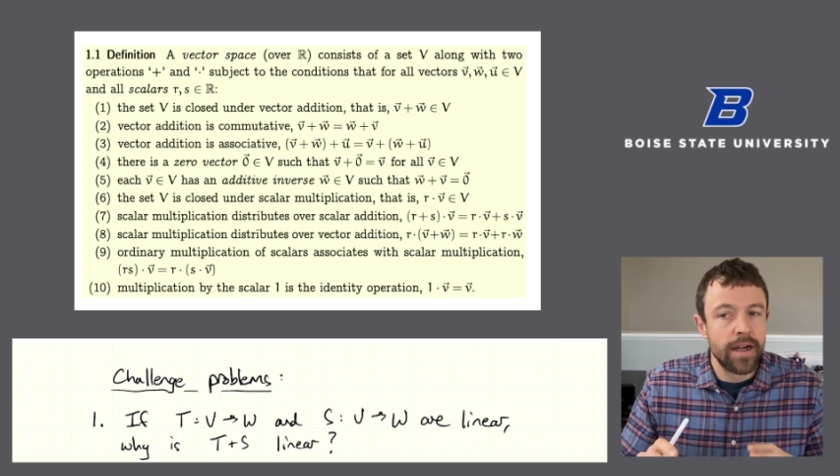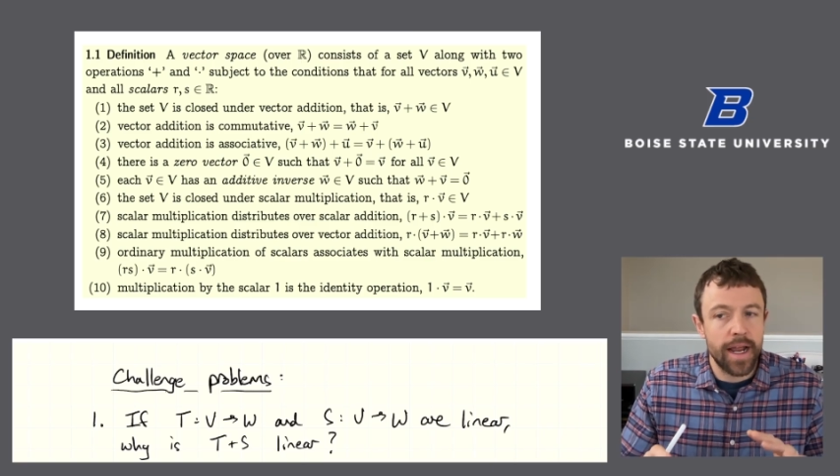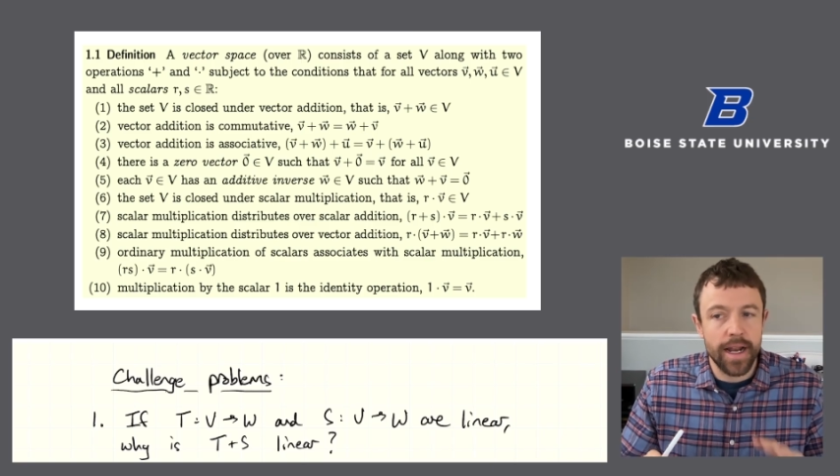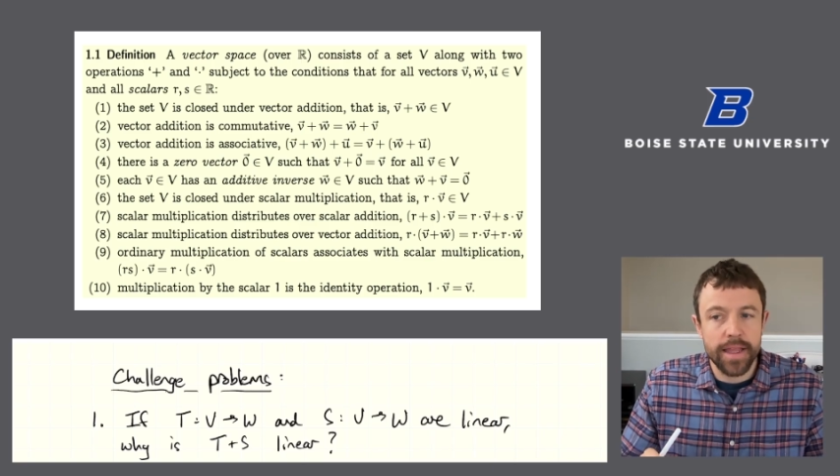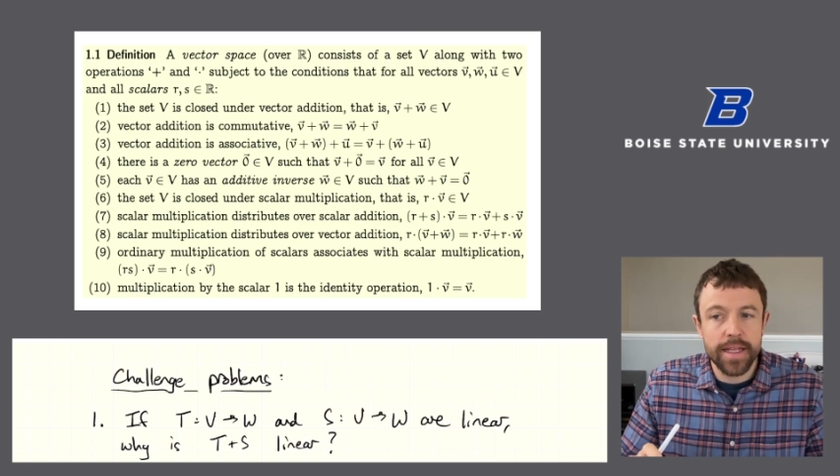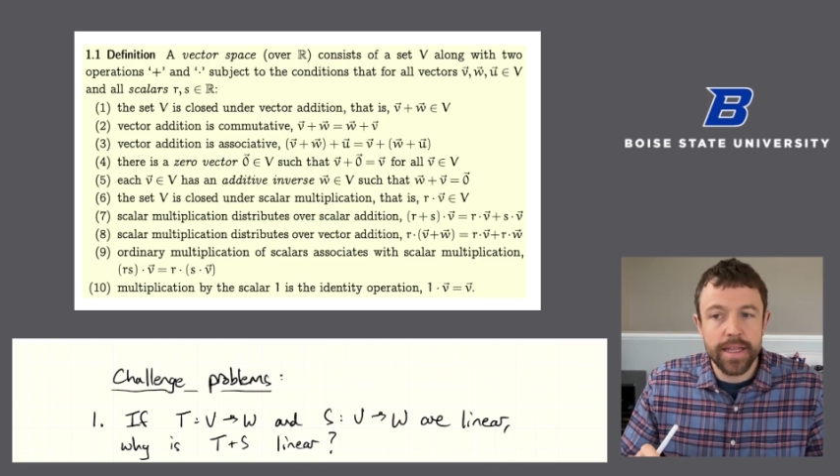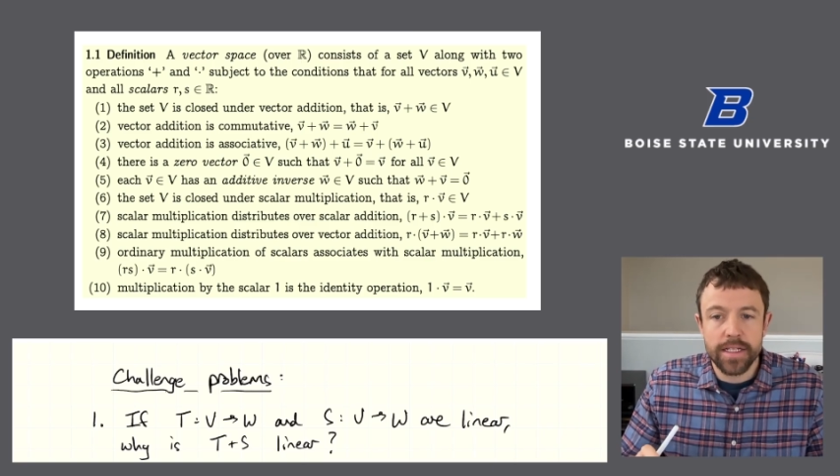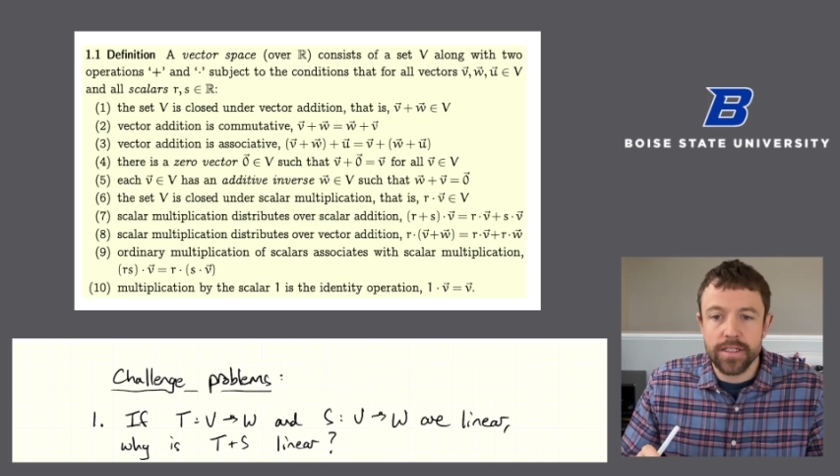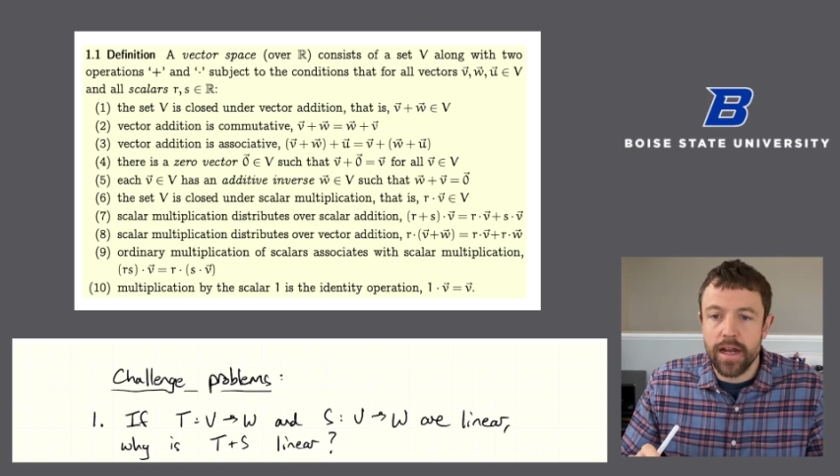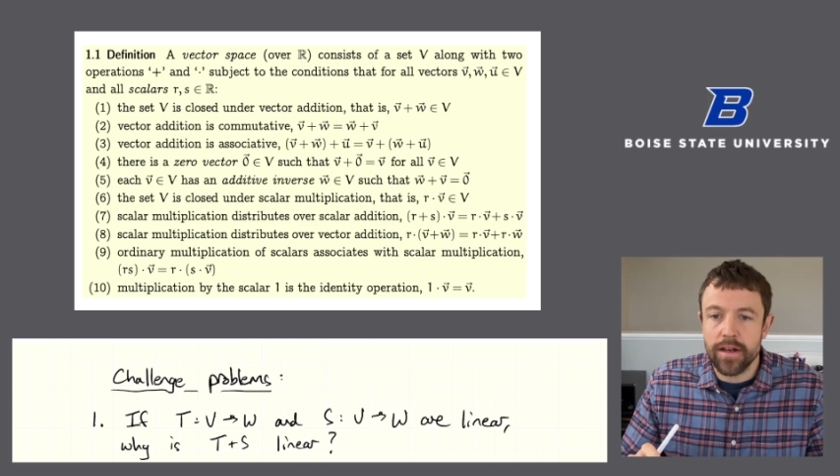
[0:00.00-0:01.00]
and I think that's
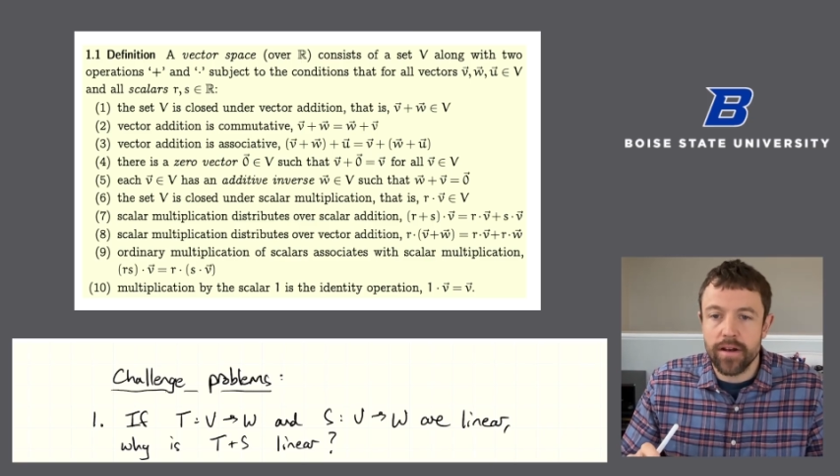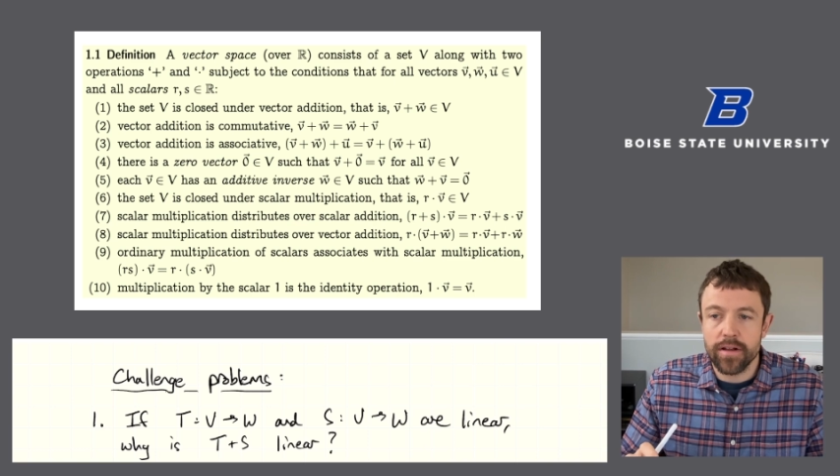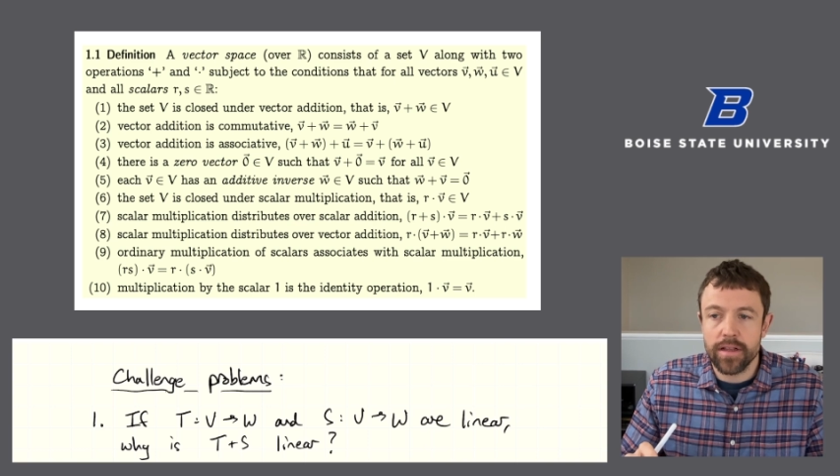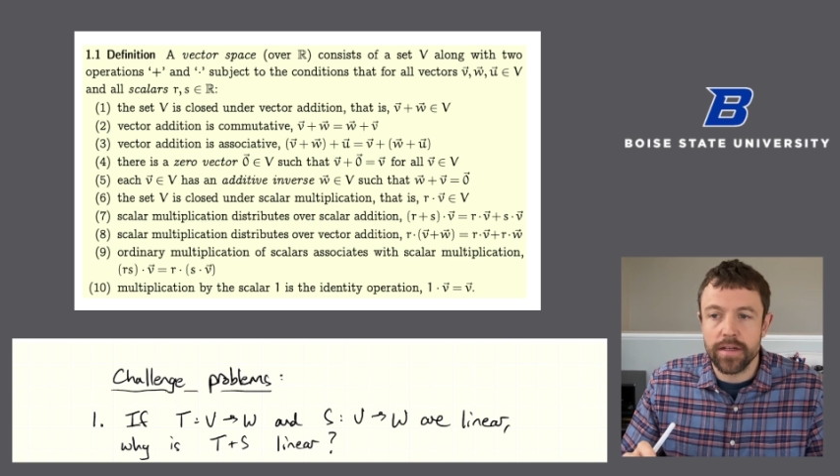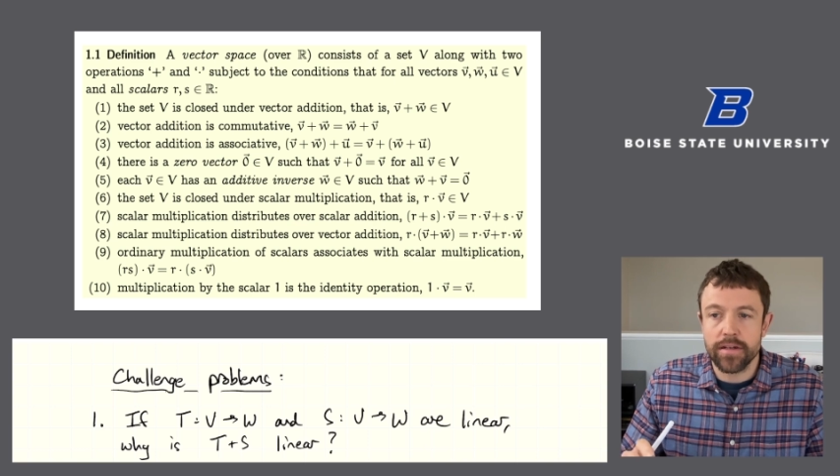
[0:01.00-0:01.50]
not at all clear.